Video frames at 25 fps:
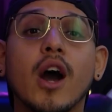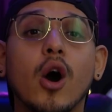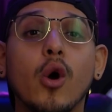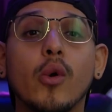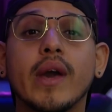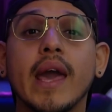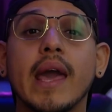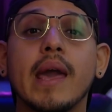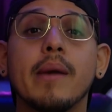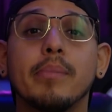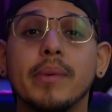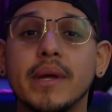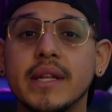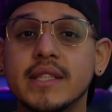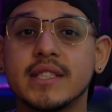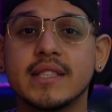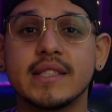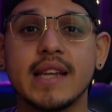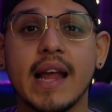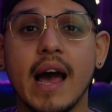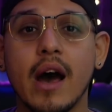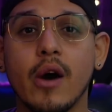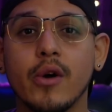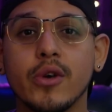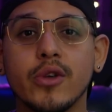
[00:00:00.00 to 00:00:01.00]
okay beats
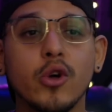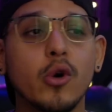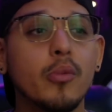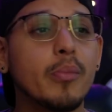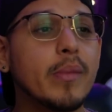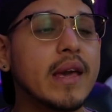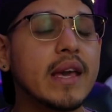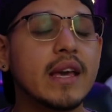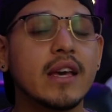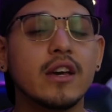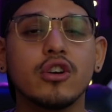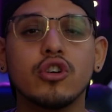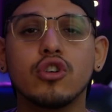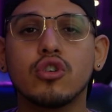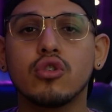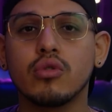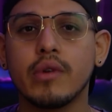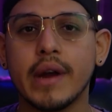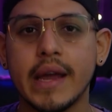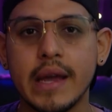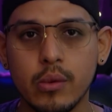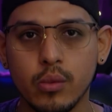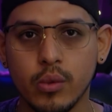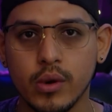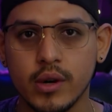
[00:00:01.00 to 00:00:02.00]
now, you'll make
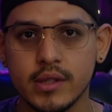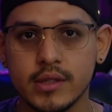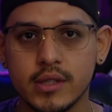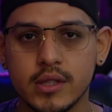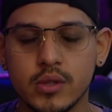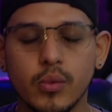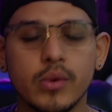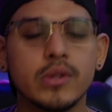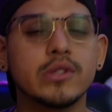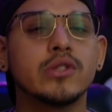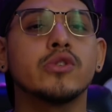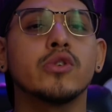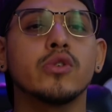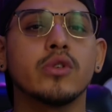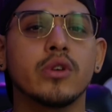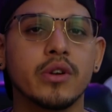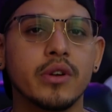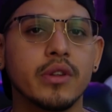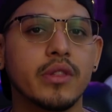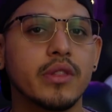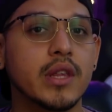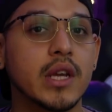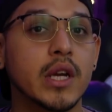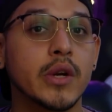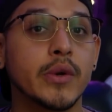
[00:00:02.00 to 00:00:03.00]
great ones once you learn
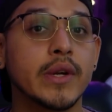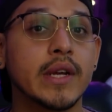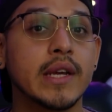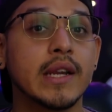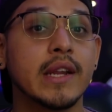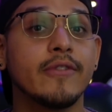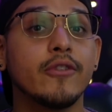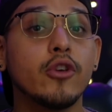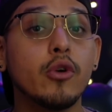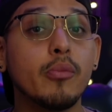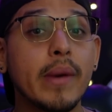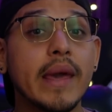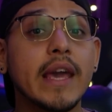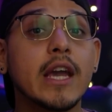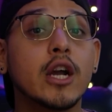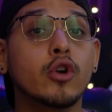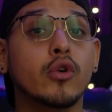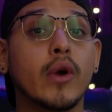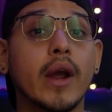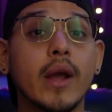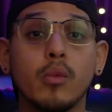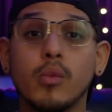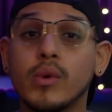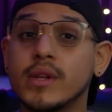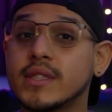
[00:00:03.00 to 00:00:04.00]
theory. And if you make
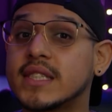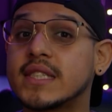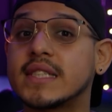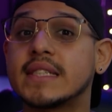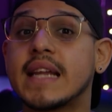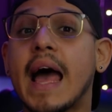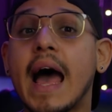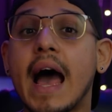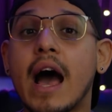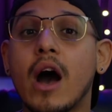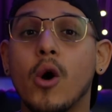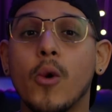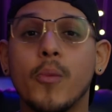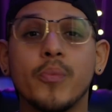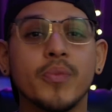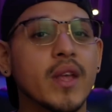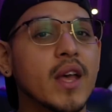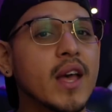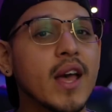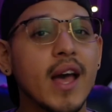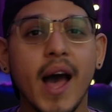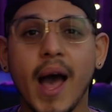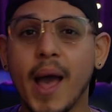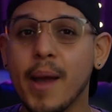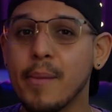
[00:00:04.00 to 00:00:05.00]
great ones now,
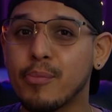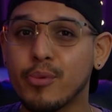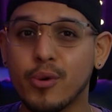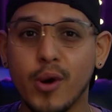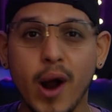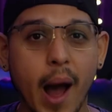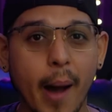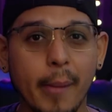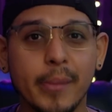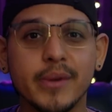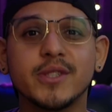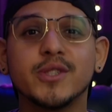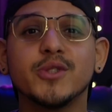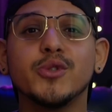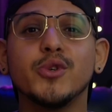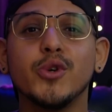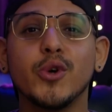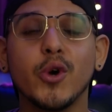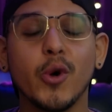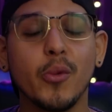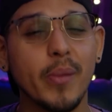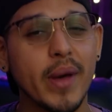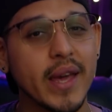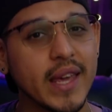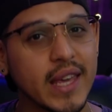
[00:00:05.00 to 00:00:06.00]
I promise you,
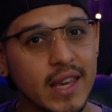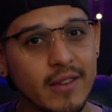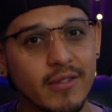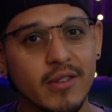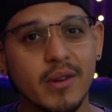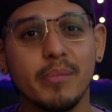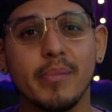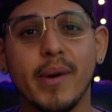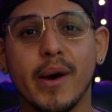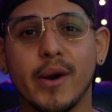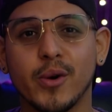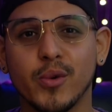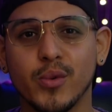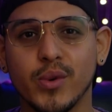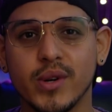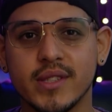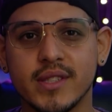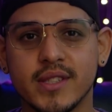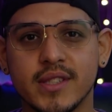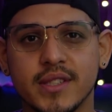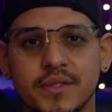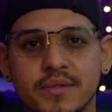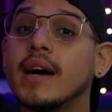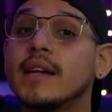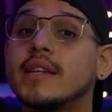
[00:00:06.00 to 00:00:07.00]
you'll make even better
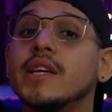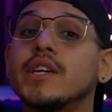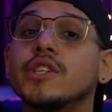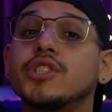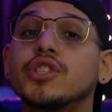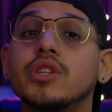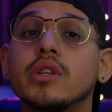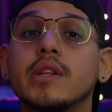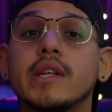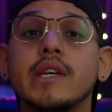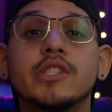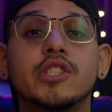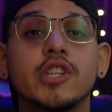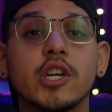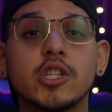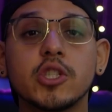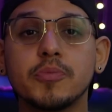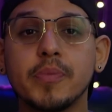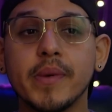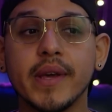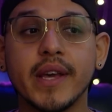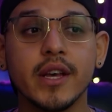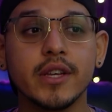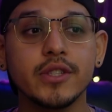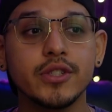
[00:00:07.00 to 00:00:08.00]
ones. Additionally, just
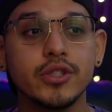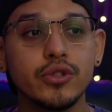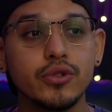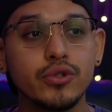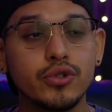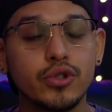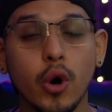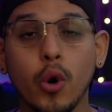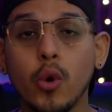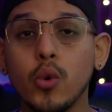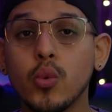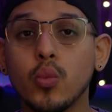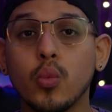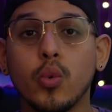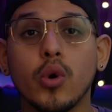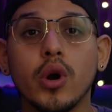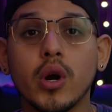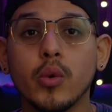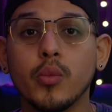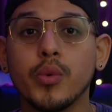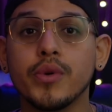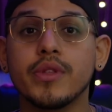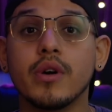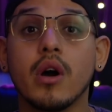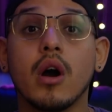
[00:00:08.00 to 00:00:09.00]
because you don't
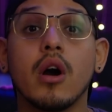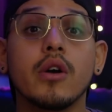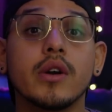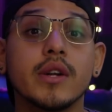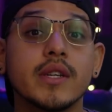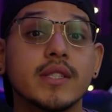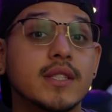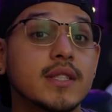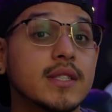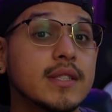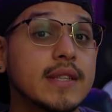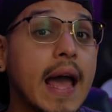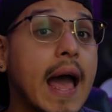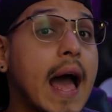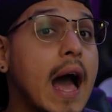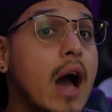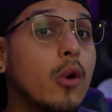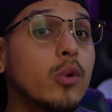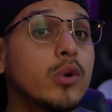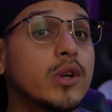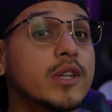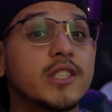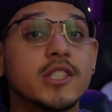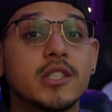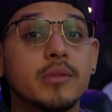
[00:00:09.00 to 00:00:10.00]
work with artists now
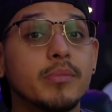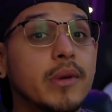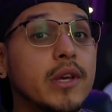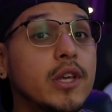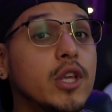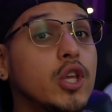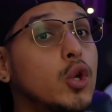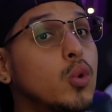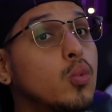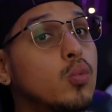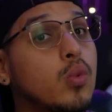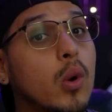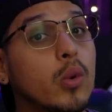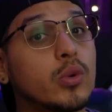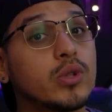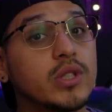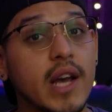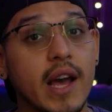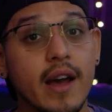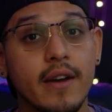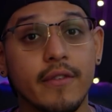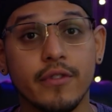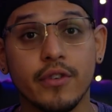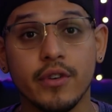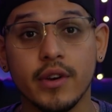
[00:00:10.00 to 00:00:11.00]
doesn't mean you won't
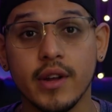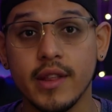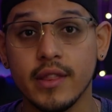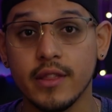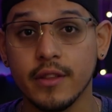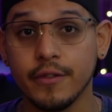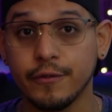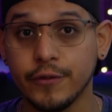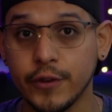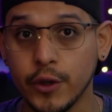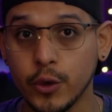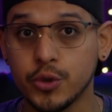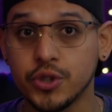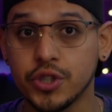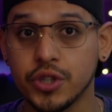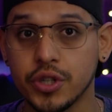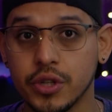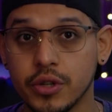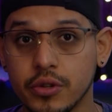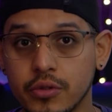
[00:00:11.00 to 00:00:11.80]
ever in the future.